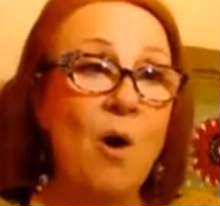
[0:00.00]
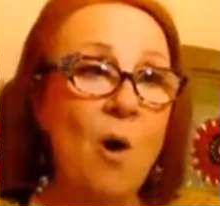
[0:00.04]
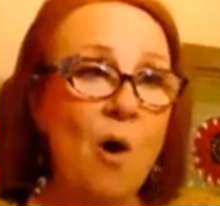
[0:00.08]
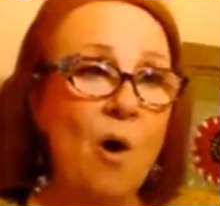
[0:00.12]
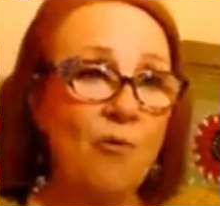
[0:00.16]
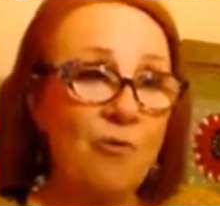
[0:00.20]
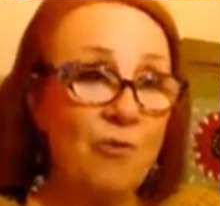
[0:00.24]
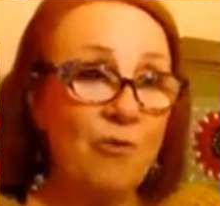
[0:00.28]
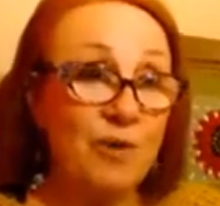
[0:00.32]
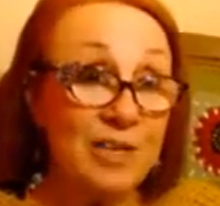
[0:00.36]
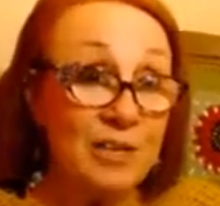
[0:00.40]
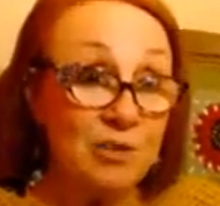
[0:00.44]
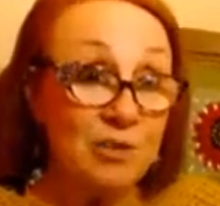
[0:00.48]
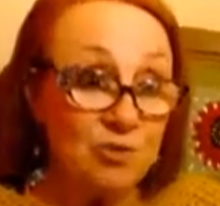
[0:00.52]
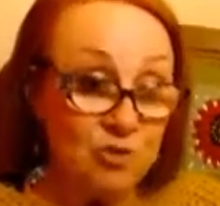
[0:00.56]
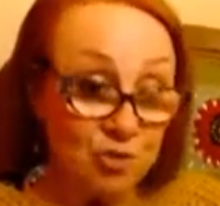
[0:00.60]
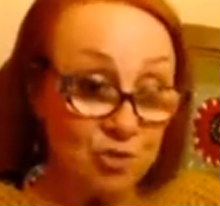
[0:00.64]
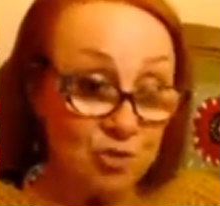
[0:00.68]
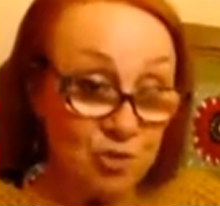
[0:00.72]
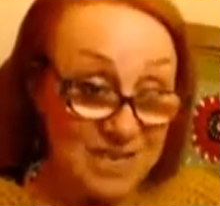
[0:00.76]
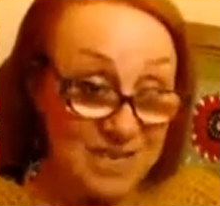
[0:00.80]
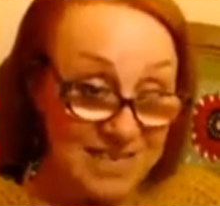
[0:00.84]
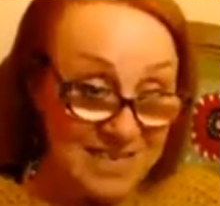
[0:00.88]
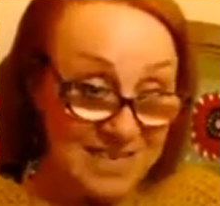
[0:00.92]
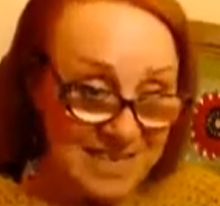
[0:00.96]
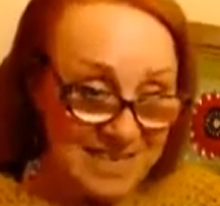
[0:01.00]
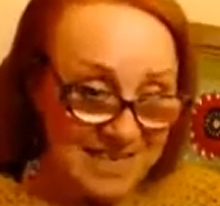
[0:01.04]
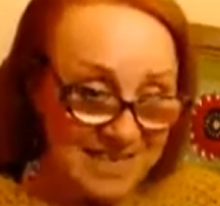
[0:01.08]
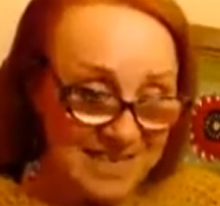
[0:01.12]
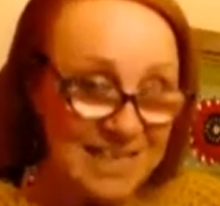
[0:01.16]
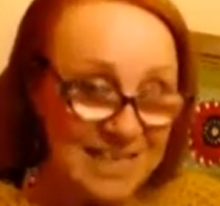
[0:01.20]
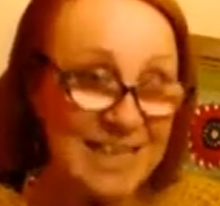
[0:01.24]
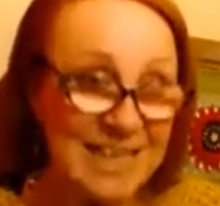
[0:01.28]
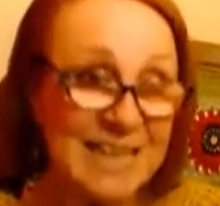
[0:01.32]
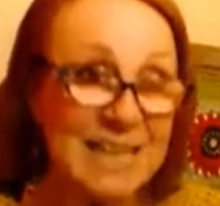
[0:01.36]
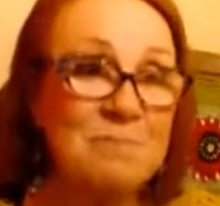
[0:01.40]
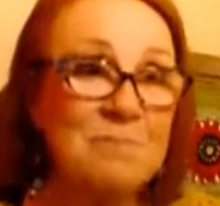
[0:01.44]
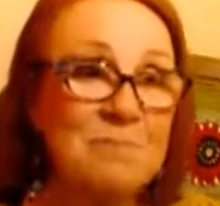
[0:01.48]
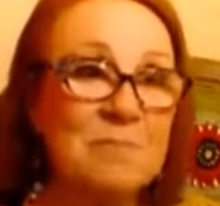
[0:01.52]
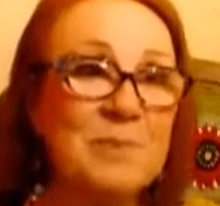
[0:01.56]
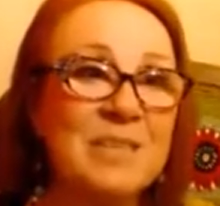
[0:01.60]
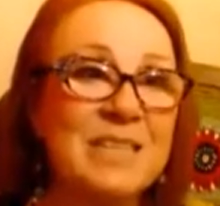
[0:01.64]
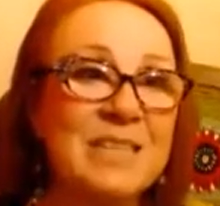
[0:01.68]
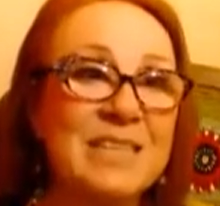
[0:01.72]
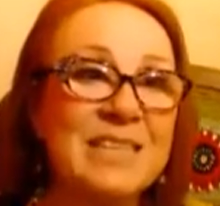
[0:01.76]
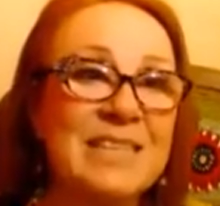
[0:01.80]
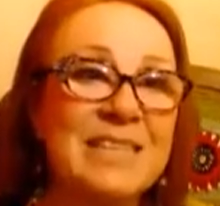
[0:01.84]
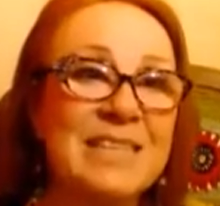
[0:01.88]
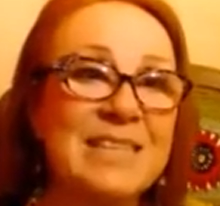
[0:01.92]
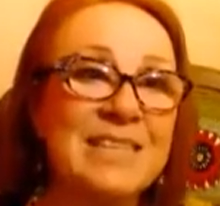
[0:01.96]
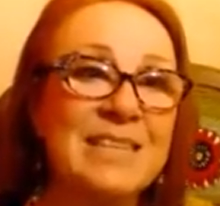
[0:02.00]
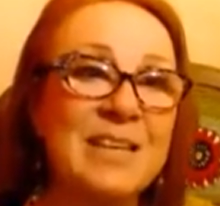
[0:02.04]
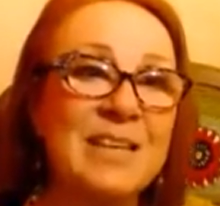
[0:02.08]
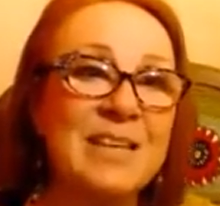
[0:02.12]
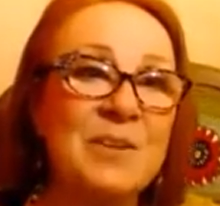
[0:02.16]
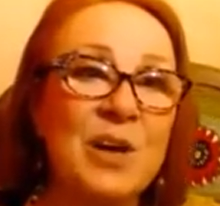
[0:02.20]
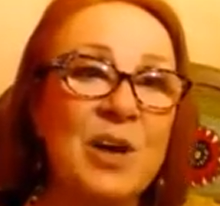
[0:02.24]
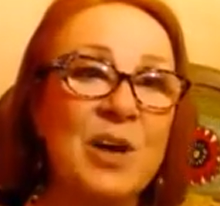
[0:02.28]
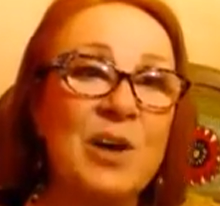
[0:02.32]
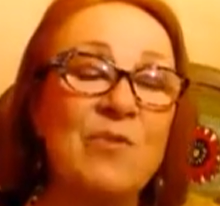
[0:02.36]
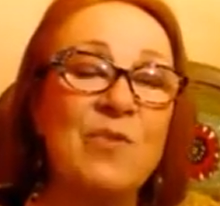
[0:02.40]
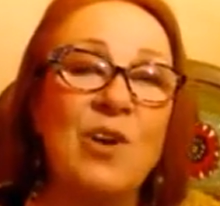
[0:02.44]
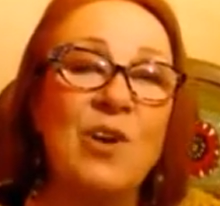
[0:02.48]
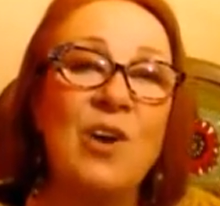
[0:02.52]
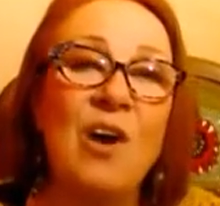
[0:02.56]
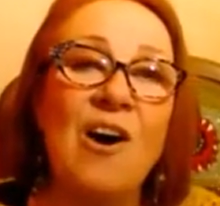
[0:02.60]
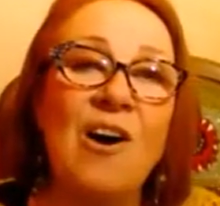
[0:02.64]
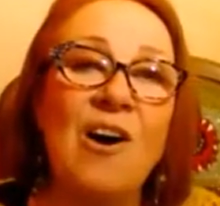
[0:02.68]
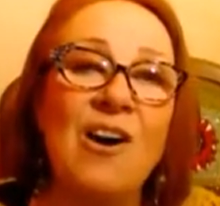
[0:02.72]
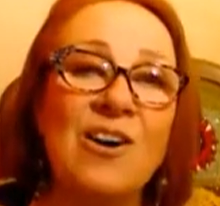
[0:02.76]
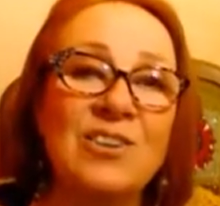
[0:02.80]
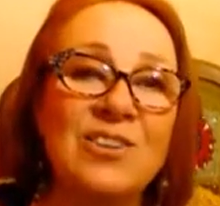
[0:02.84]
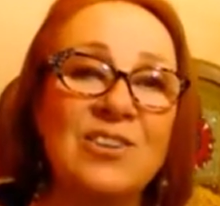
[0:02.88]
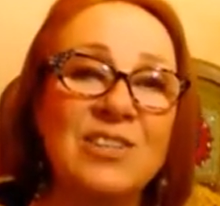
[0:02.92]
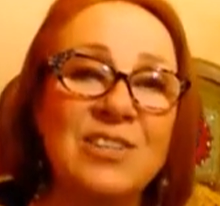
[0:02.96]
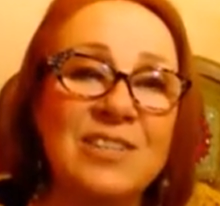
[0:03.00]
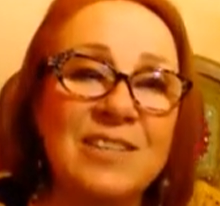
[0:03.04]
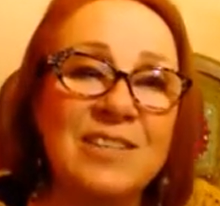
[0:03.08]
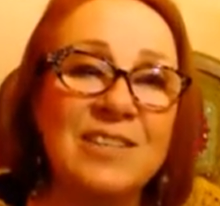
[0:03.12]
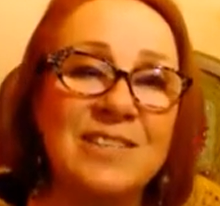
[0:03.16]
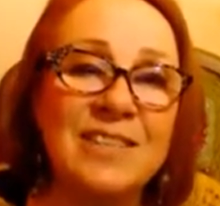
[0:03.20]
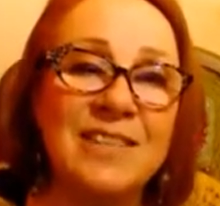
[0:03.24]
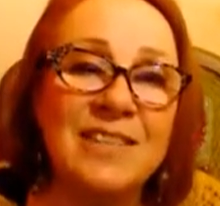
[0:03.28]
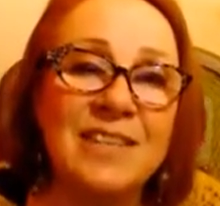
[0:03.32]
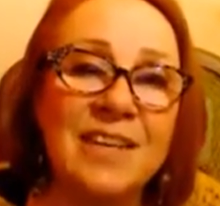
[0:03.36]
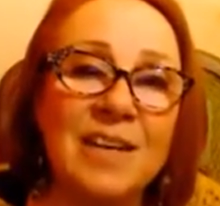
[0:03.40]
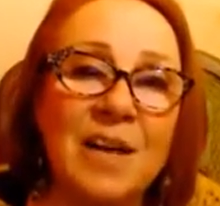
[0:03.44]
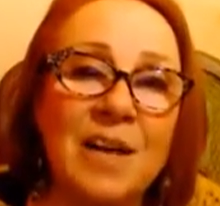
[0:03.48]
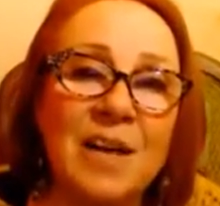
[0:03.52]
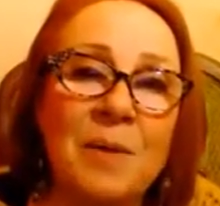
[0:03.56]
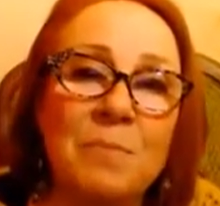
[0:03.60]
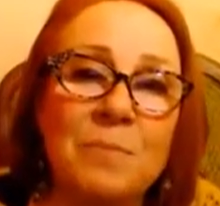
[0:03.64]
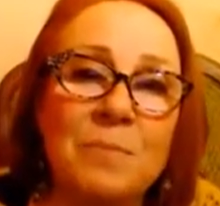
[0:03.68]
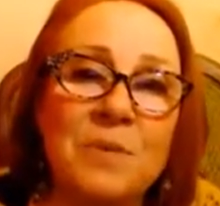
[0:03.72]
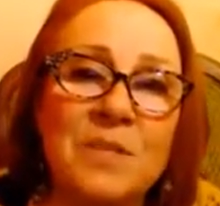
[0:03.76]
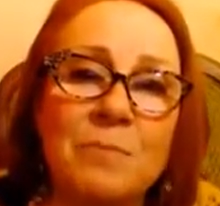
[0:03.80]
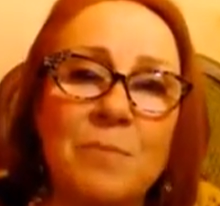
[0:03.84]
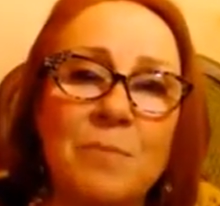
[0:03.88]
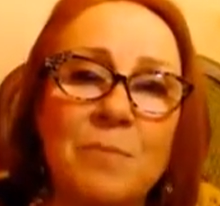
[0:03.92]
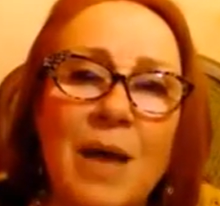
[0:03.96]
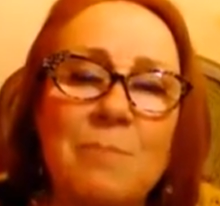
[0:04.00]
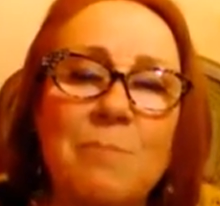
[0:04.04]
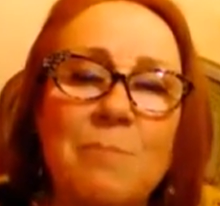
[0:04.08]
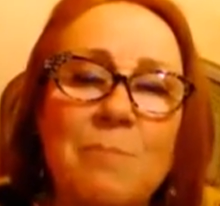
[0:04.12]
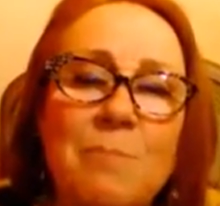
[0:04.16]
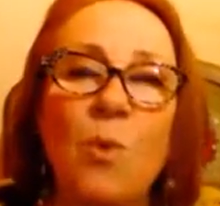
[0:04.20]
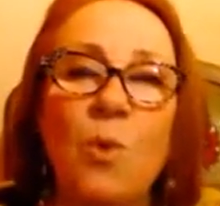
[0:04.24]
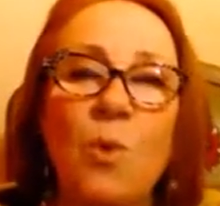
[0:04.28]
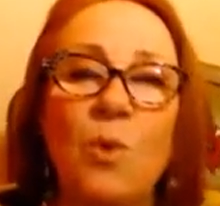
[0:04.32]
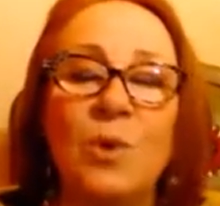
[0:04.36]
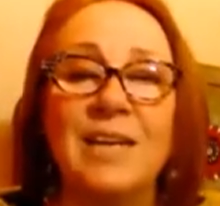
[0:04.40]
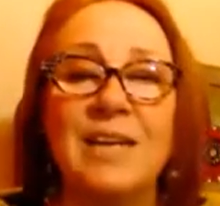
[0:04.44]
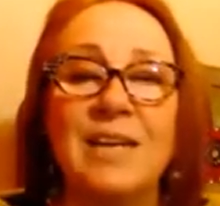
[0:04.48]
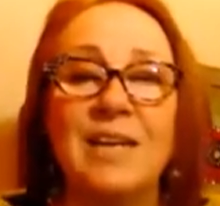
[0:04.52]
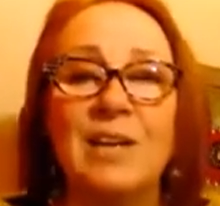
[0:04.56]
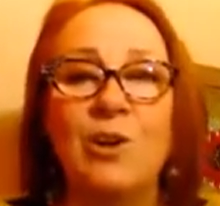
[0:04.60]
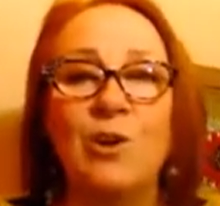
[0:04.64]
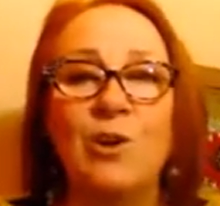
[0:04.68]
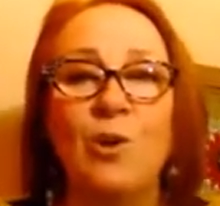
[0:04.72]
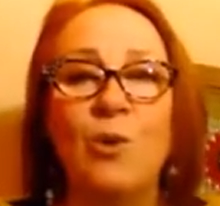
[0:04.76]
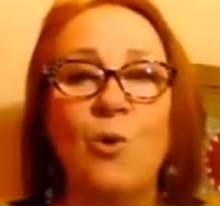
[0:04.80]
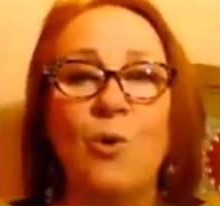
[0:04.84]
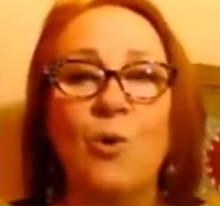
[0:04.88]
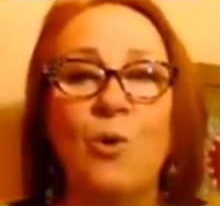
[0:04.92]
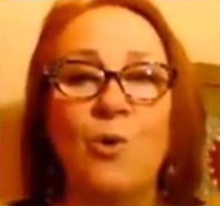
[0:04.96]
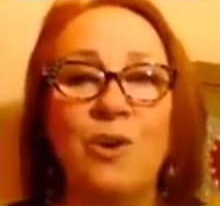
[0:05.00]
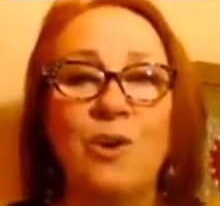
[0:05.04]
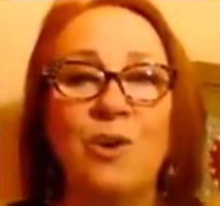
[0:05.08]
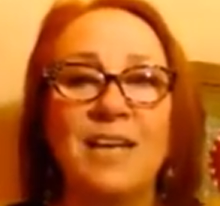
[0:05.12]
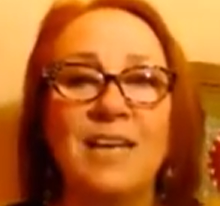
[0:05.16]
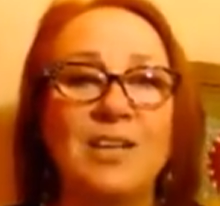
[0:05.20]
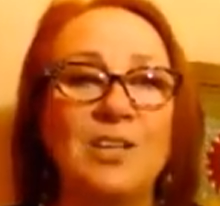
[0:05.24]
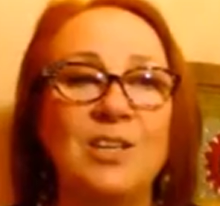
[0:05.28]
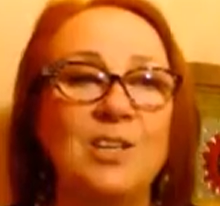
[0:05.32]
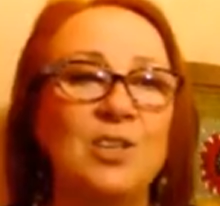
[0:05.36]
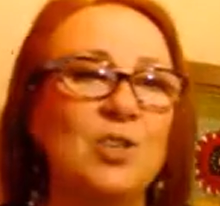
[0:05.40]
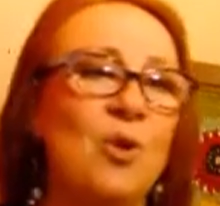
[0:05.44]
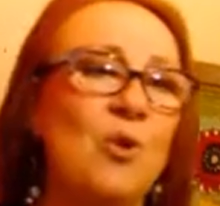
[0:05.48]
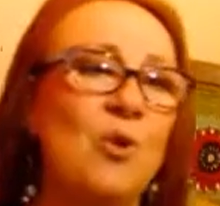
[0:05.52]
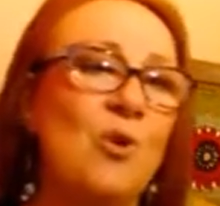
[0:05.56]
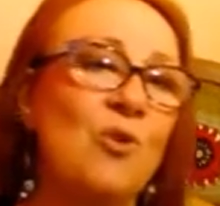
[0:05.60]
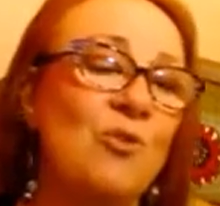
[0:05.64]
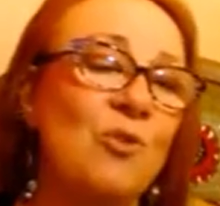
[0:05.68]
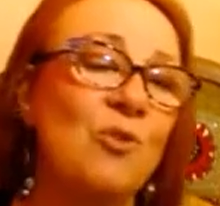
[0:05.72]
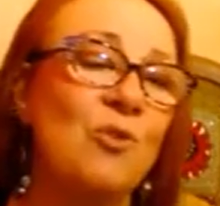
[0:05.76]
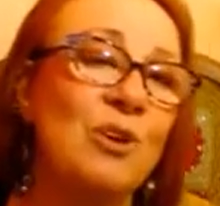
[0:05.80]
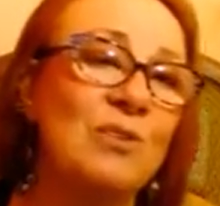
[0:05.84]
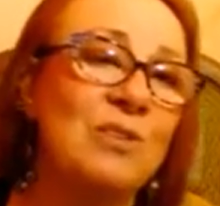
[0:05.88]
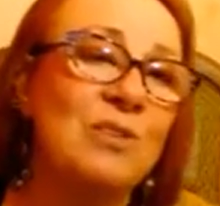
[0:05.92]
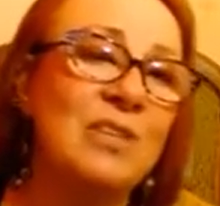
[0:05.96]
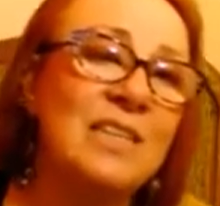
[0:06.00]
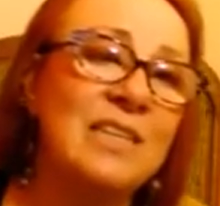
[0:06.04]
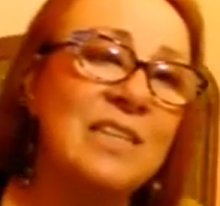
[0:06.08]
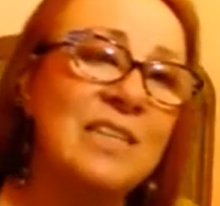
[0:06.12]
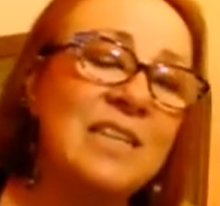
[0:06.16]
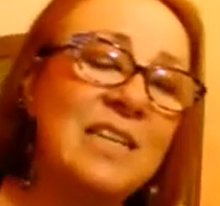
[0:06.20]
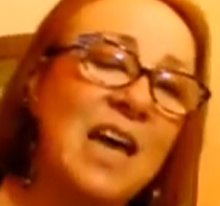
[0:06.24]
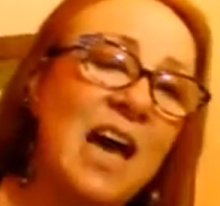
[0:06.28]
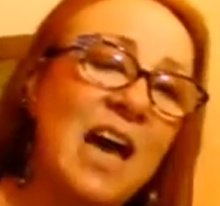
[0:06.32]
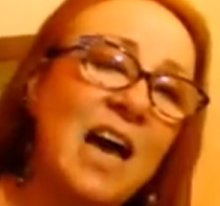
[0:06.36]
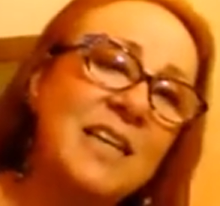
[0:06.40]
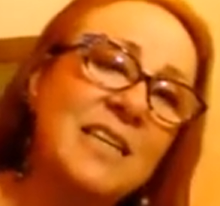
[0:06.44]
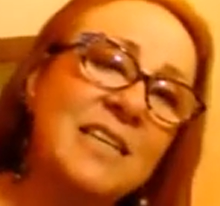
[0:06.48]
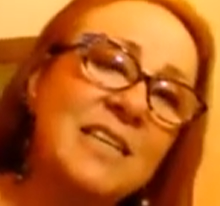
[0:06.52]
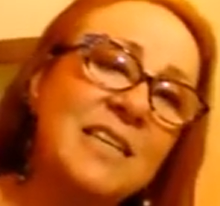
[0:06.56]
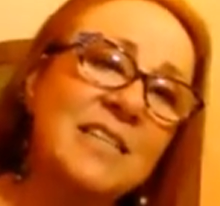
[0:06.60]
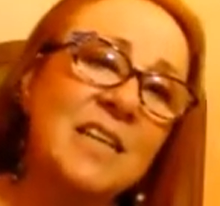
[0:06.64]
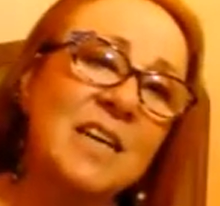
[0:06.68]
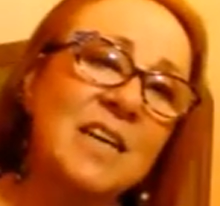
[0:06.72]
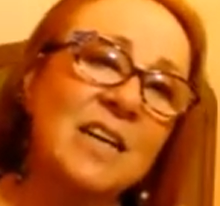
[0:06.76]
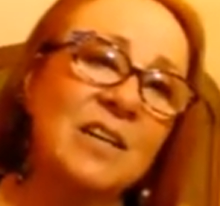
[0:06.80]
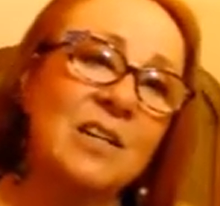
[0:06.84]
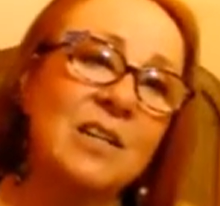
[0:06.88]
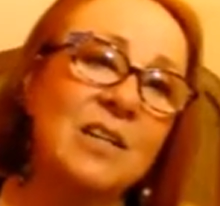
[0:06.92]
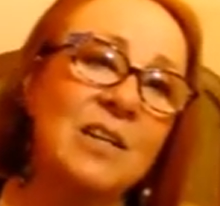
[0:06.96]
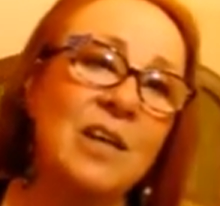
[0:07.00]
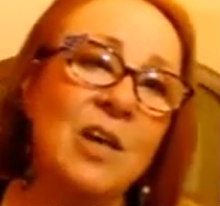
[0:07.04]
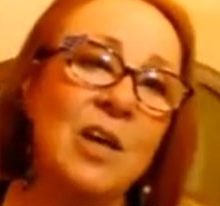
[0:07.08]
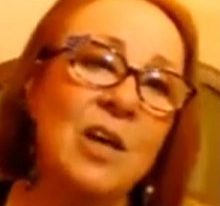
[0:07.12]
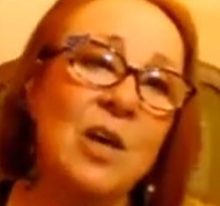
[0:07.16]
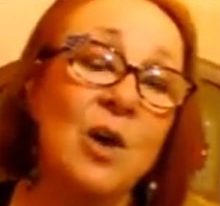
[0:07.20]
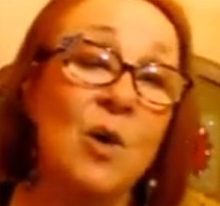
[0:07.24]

offering intriguing glimpses of gardens encompassed by morning glory, dog roses and honeysuckle,